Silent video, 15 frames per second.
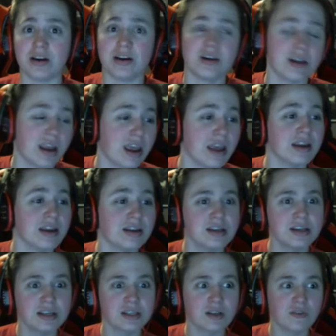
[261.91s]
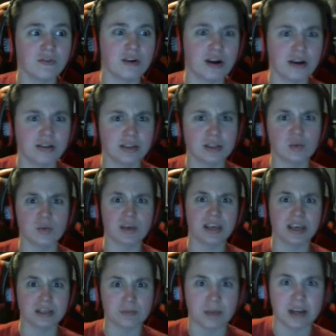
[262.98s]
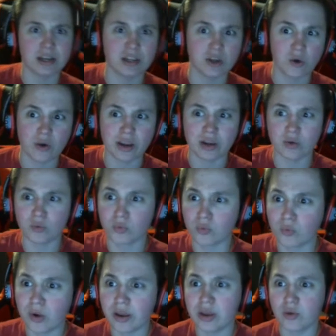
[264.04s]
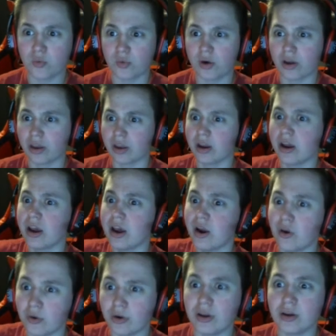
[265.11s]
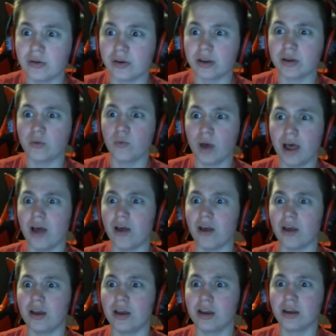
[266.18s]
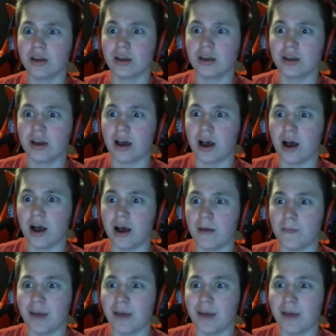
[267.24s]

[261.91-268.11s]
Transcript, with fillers: And so far, this week has been going really, really, really, really well. Um,